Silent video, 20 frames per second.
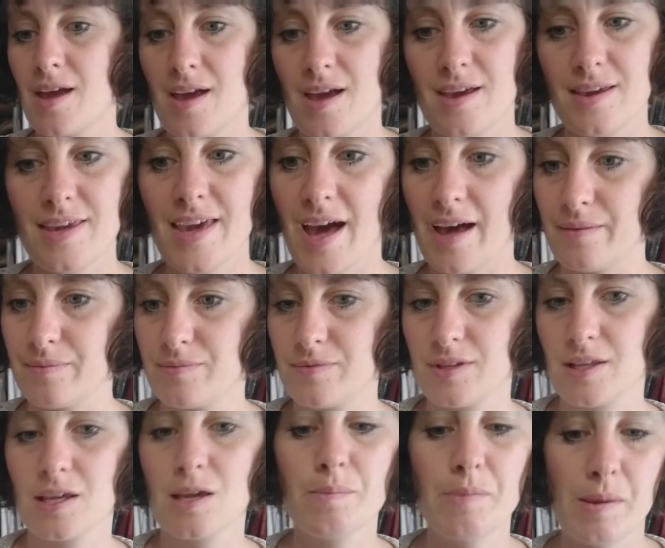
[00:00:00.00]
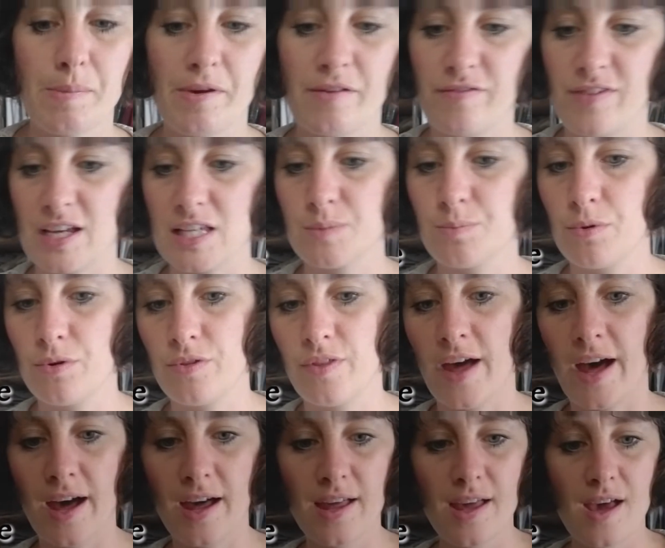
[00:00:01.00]
yeah, it can be a bit flexible with
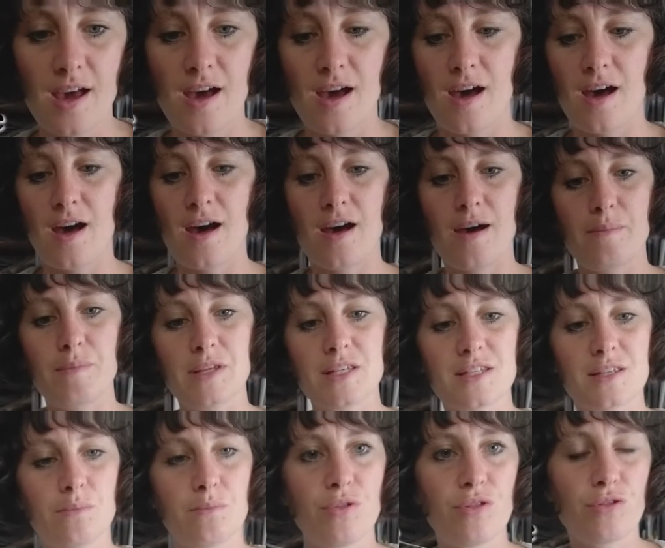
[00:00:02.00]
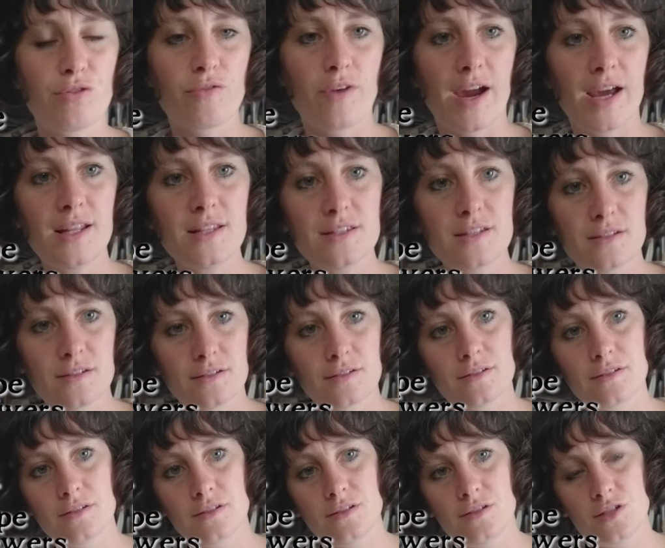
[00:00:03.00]
that. Some thread,
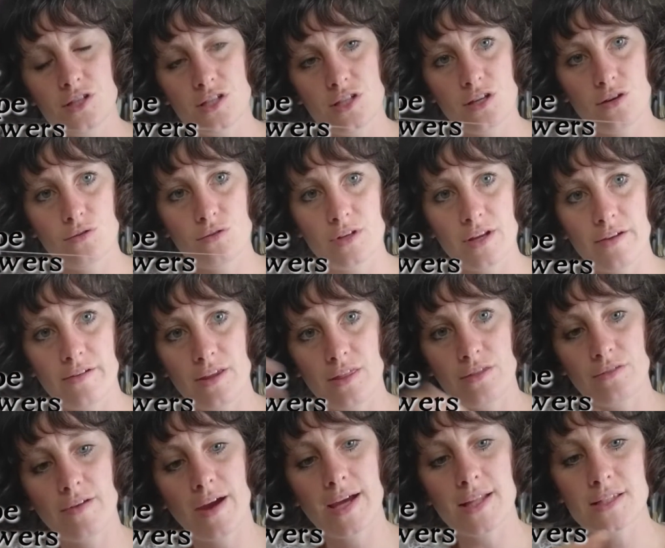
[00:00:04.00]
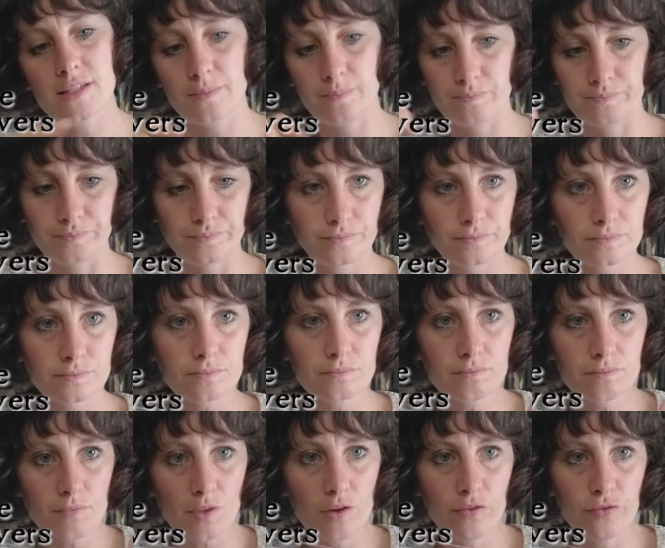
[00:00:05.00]
just ordinary thread
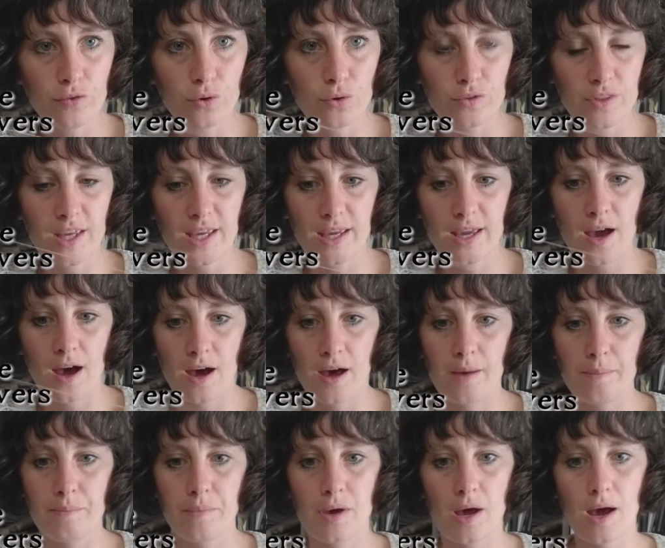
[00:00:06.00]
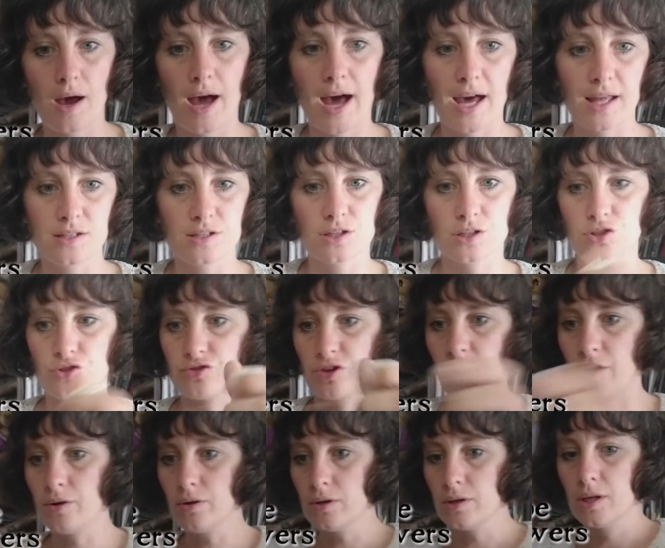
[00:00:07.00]
for the hand
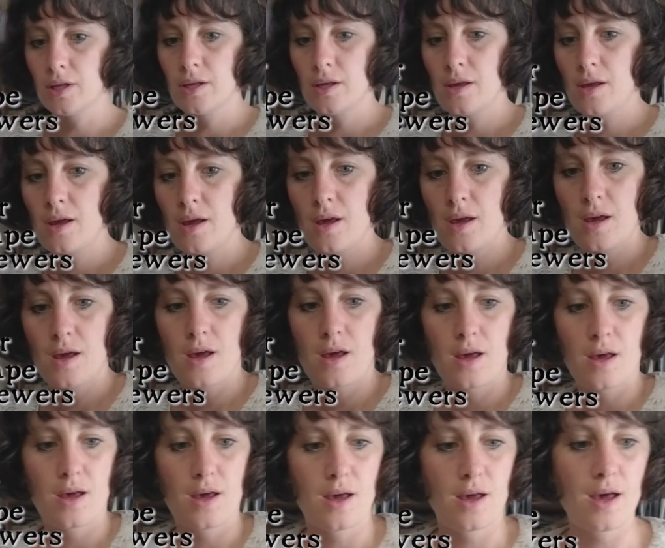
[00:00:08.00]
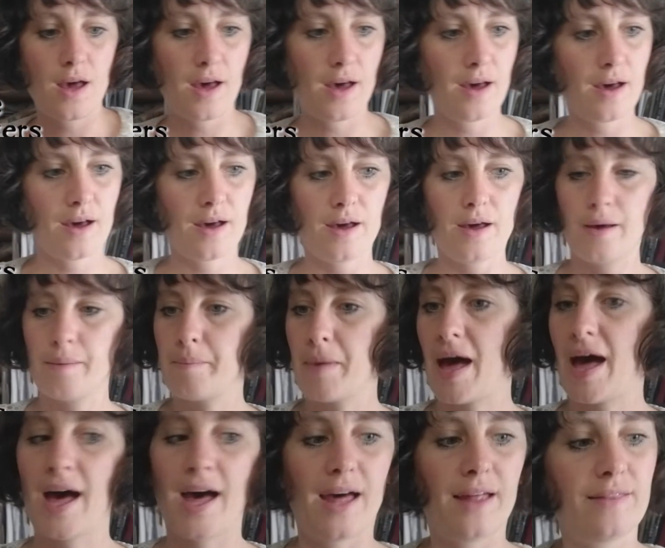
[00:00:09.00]
control. And
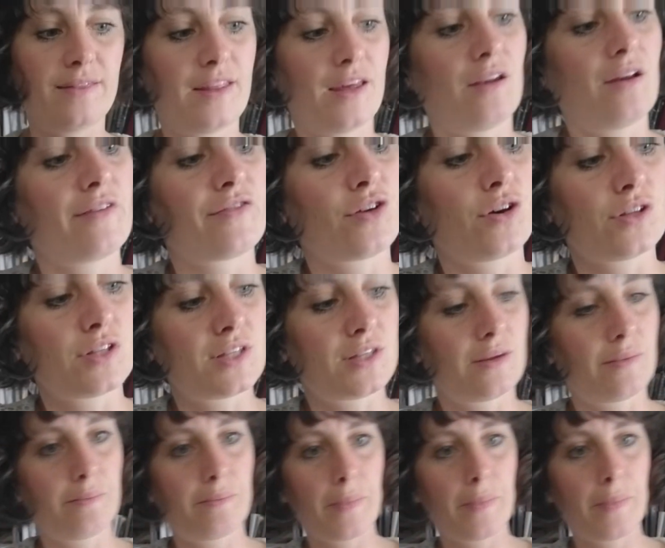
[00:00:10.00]
then I've got some